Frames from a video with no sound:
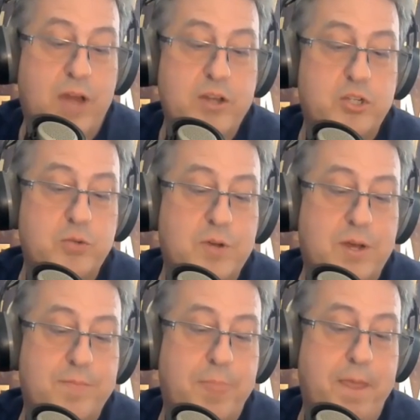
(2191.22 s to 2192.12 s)
How did you?
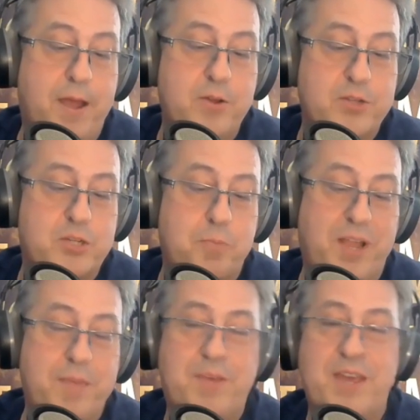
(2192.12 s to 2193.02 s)
I noticed you
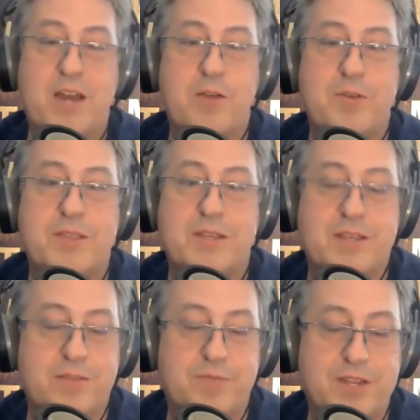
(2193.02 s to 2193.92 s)
play piano in
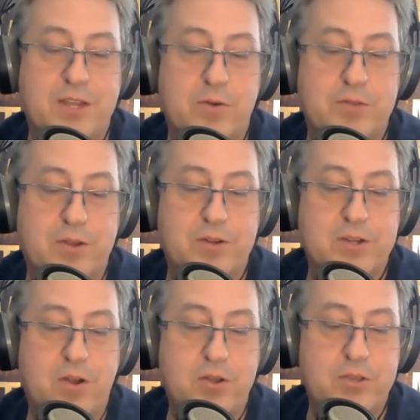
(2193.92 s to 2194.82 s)
the video. There,
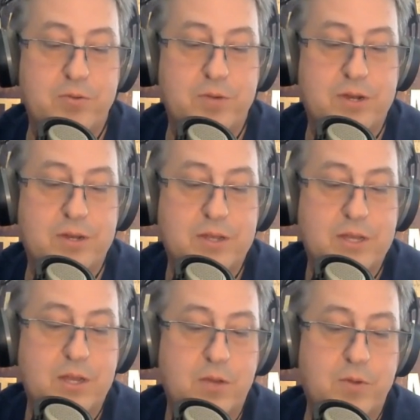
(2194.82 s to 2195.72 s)
are you?
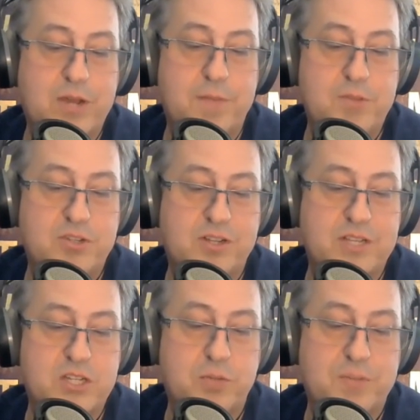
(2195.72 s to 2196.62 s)
What kind of musical
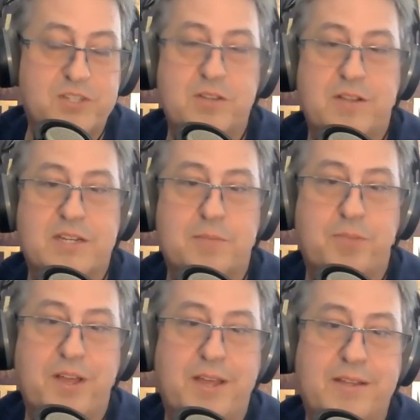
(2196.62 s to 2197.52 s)
instruments do you like to
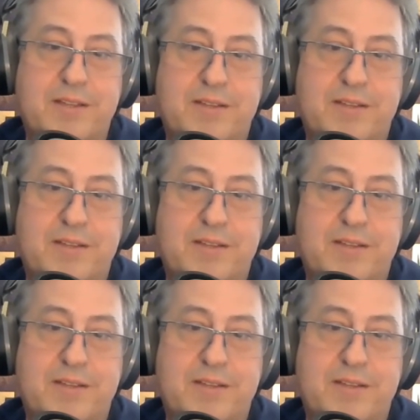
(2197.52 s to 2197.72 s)
play?